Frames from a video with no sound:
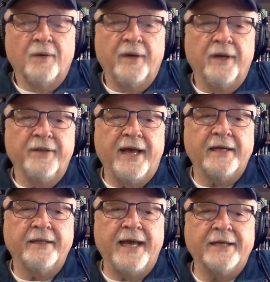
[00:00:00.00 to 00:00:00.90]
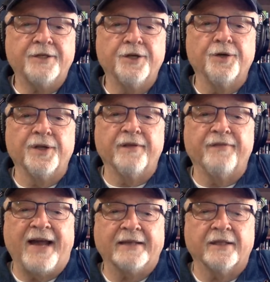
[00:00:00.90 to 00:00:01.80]
Well, that too, and the
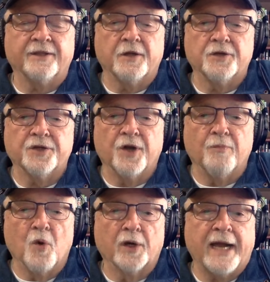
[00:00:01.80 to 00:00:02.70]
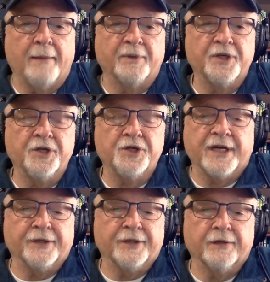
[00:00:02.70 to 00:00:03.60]
fact that there's, you know, more competition
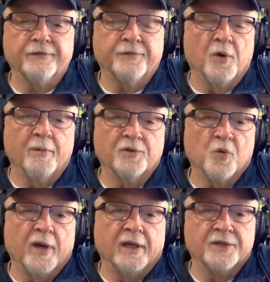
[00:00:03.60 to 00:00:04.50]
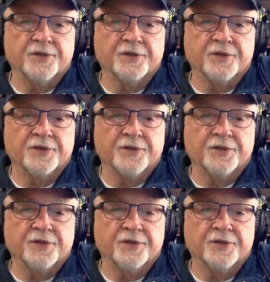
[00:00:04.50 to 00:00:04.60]
out there for them as well.